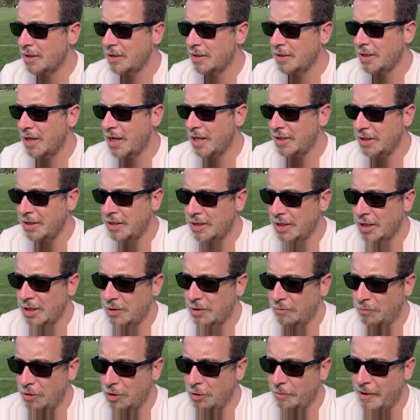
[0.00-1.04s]
Yeah,
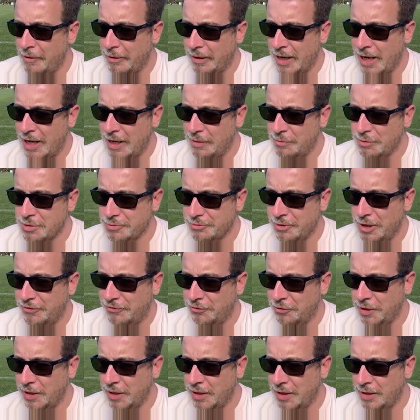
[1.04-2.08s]
the wheelbarrow game was really
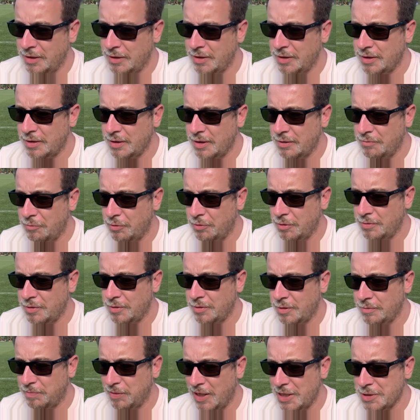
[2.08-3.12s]
funny.
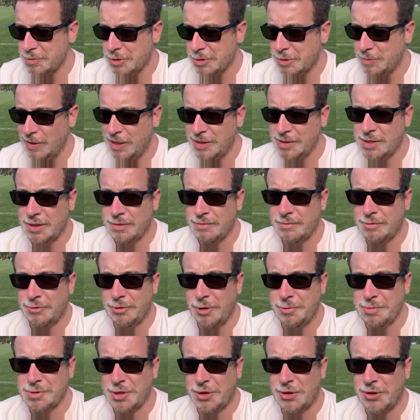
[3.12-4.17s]
The players were split into
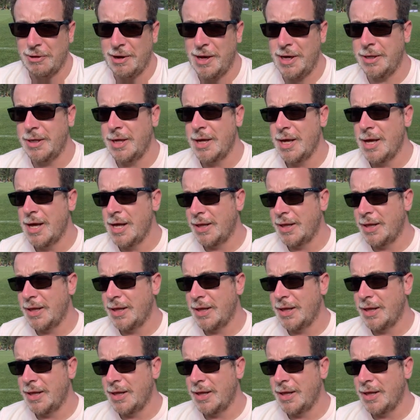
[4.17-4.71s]
groups of 3.